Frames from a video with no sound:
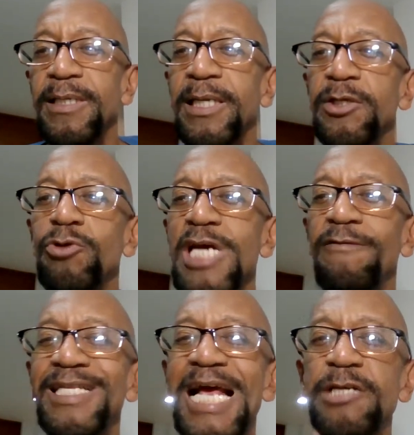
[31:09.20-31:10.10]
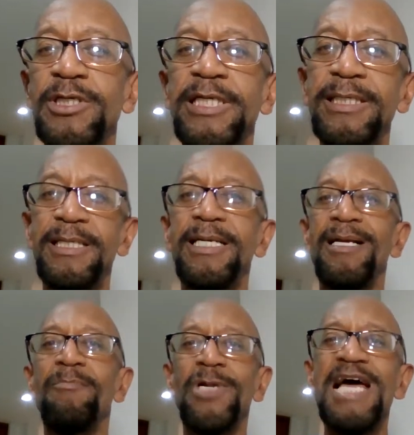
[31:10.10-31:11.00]
they could travel nationally,
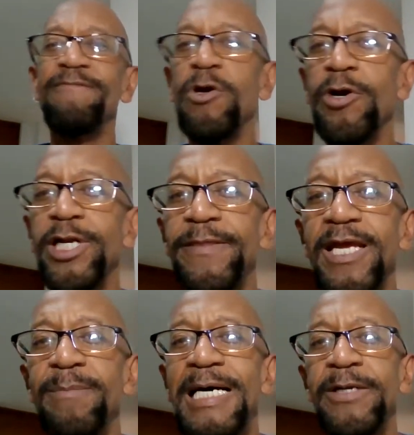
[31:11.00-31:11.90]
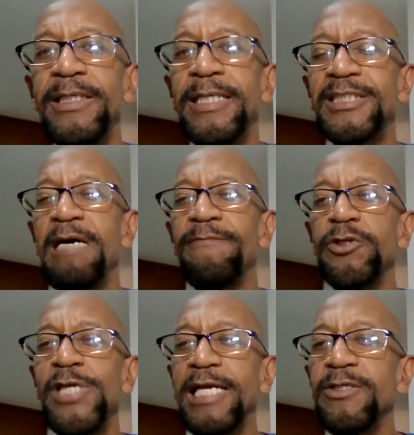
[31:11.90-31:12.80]
but I haven't heard anything about it yet. So I have to
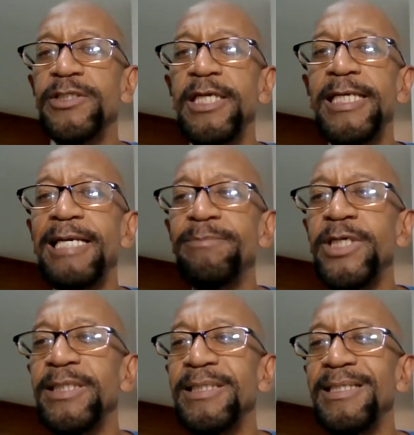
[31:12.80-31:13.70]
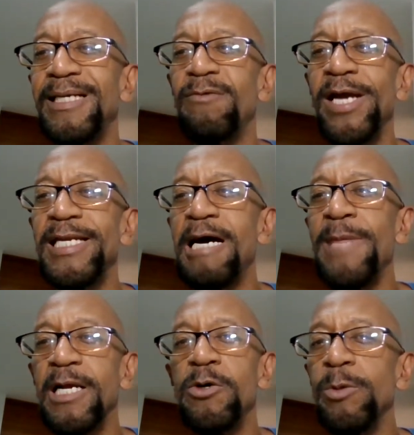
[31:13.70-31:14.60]
check and see that. But right now I'm
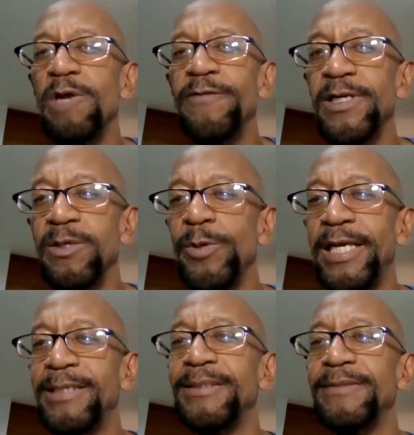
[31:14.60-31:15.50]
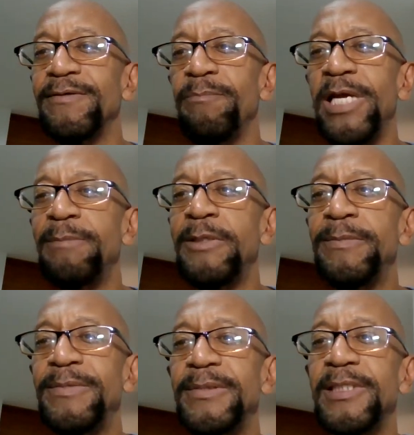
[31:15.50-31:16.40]
not going anywhere for another week
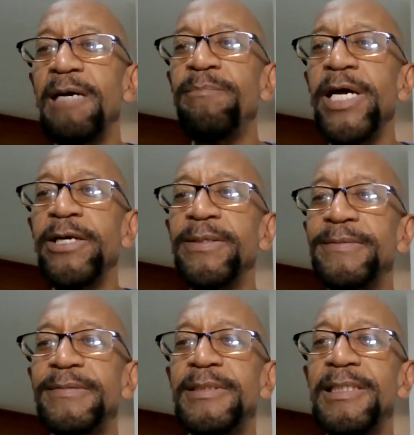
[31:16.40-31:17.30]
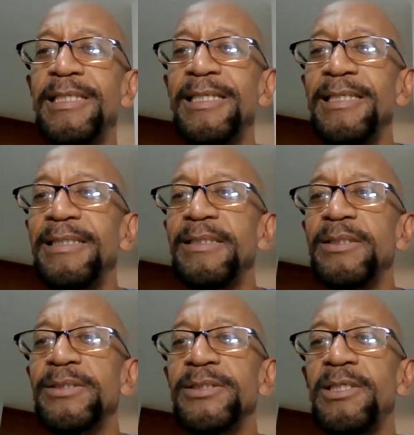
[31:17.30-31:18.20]
minimum till I'm better.
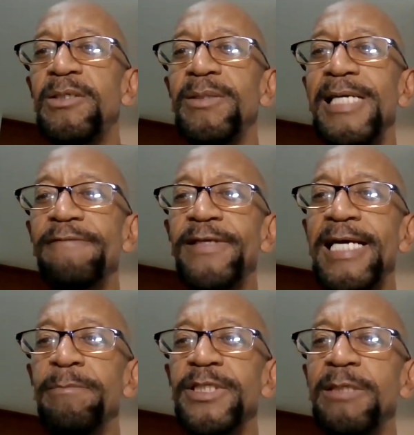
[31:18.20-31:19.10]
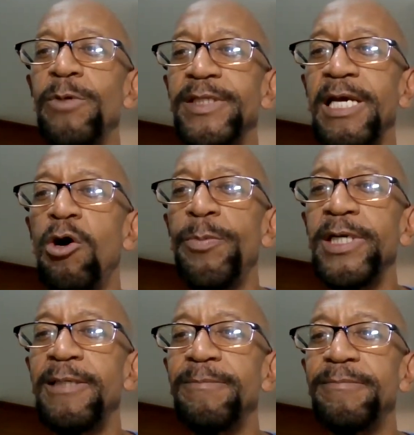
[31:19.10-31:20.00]
So after that, I'm gonna see what they
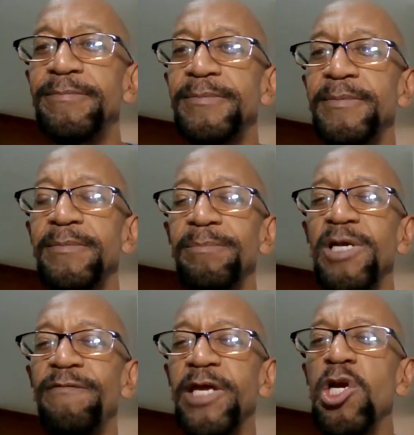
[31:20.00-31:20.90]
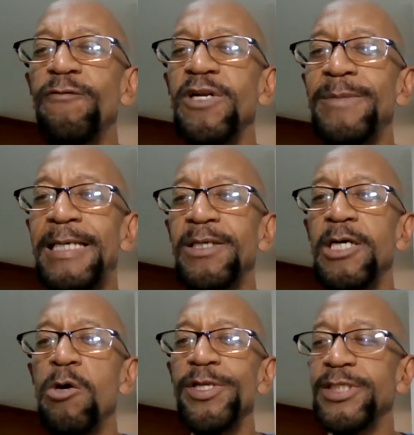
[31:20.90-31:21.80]
open up. We have to be careful about
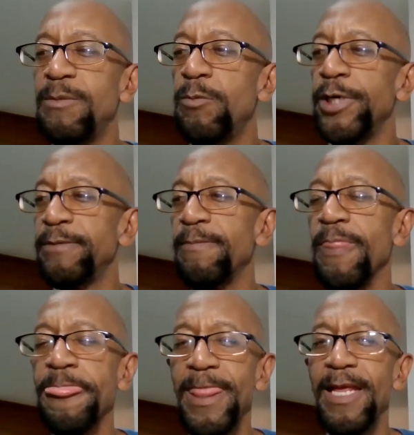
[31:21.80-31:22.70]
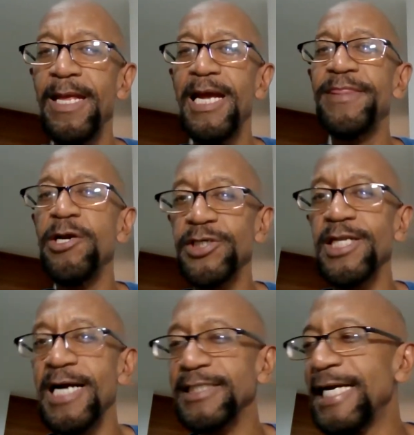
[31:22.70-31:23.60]
going somewhere and there's
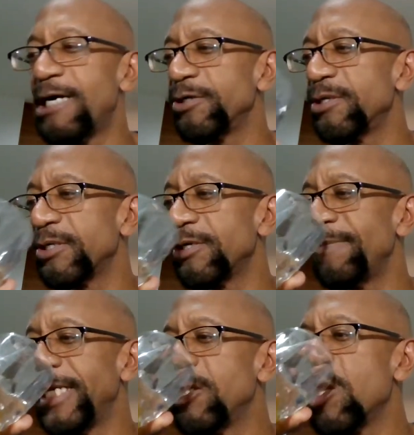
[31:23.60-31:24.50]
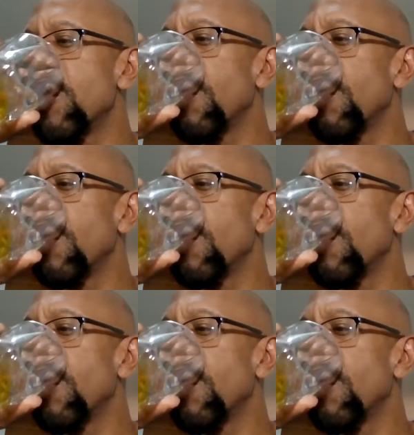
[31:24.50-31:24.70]
lockdown. You know what I mean?